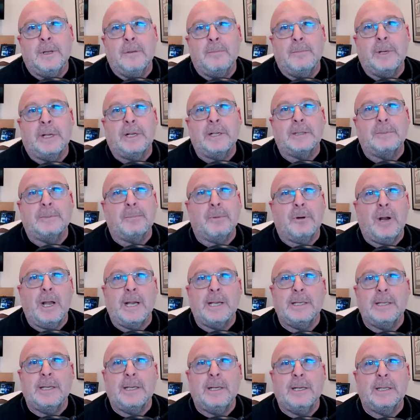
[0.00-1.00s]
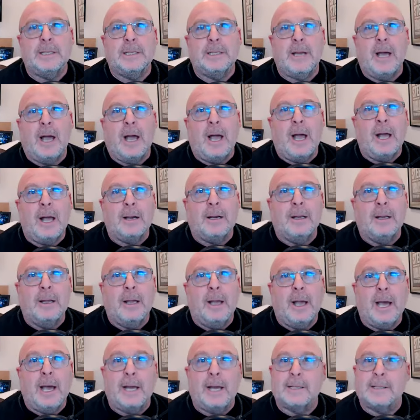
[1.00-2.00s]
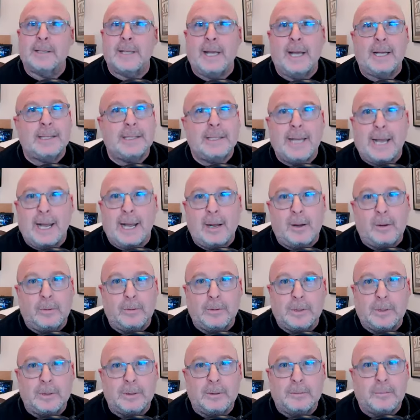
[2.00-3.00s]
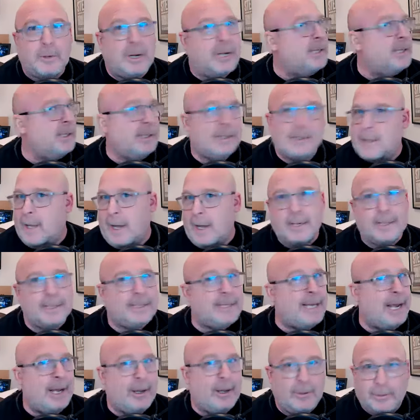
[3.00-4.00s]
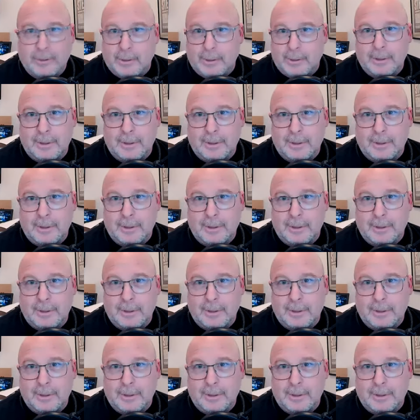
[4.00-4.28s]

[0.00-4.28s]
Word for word: because pricing is not how does that sound? Pricing's not a sound.